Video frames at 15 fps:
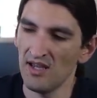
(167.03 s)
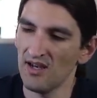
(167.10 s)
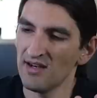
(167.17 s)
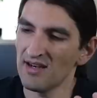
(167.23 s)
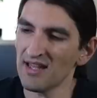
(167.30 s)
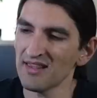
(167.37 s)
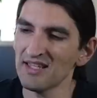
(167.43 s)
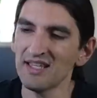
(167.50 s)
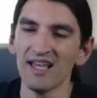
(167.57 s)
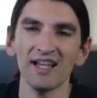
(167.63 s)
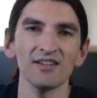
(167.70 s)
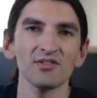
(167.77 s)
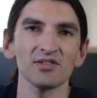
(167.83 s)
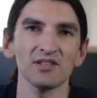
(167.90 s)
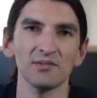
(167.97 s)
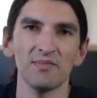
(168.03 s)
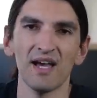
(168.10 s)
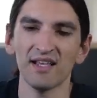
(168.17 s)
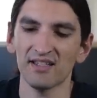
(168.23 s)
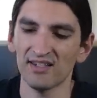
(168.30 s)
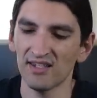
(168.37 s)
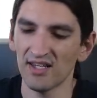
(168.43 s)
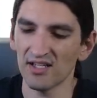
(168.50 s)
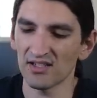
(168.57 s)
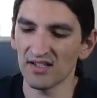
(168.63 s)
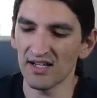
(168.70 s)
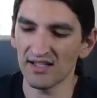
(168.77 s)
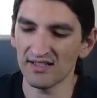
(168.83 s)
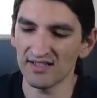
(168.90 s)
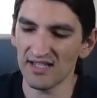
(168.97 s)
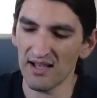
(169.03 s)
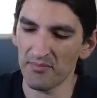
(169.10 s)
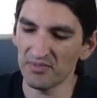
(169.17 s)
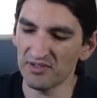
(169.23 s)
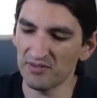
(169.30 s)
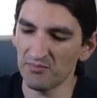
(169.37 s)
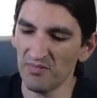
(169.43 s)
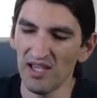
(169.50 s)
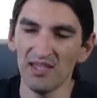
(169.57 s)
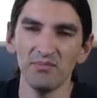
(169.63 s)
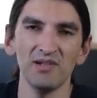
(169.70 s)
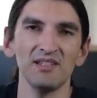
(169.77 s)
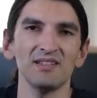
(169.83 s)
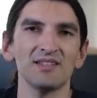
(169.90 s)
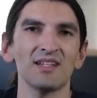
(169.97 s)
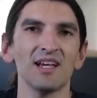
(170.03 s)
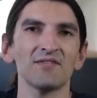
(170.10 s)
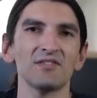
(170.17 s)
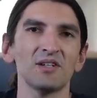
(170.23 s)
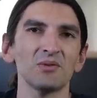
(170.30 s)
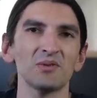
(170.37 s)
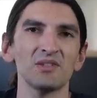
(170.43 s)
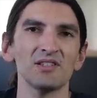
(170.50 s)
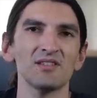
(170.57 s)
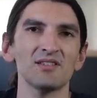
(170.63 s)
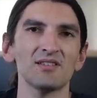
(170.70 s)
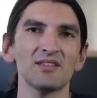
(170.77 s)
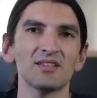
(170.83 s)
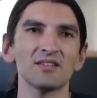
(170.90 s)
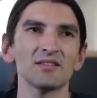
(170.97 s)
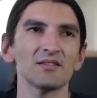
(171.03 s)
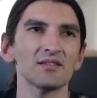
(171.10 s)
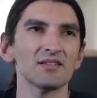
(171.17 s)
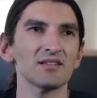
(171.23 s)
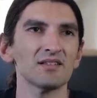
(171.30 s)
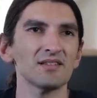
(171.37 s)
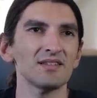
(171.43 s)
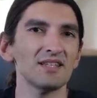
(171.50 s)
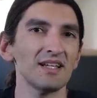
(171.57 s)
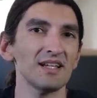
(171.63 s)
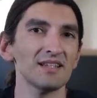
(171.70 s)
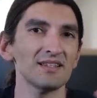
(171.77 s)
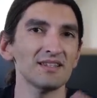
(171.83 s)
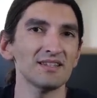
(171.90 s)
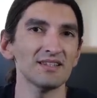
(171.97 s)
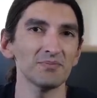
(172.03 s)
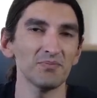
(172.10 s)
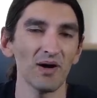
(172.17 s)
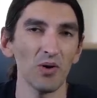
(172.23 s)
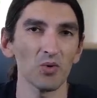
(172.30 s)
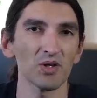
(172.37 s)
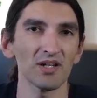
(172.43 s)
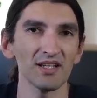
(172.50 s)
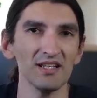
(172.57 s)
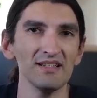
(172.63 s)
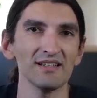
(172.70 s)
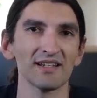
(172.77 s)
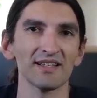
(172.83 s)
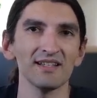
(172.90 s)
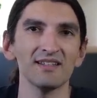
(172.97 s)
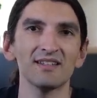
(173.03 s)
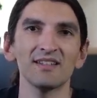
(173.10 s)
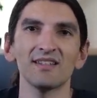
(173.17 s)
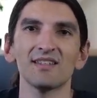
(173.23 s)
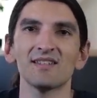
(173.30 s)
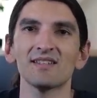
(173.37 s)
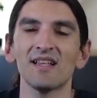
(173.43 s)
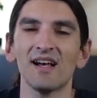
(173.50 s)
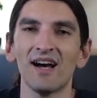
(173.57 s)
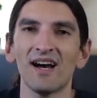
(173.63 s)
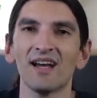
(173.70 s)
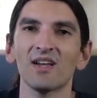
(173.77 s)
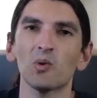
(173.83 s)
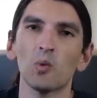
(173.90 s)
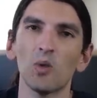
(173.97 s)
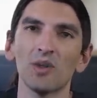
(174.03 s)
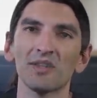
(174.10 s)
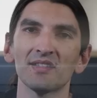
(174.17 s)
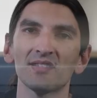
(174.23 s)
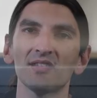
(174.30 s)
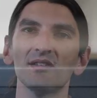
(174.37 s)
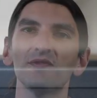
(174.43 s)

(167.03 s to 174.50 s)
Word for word: Nothing else on the back here, except maybe that I've noticed uh, that power inlet is high quality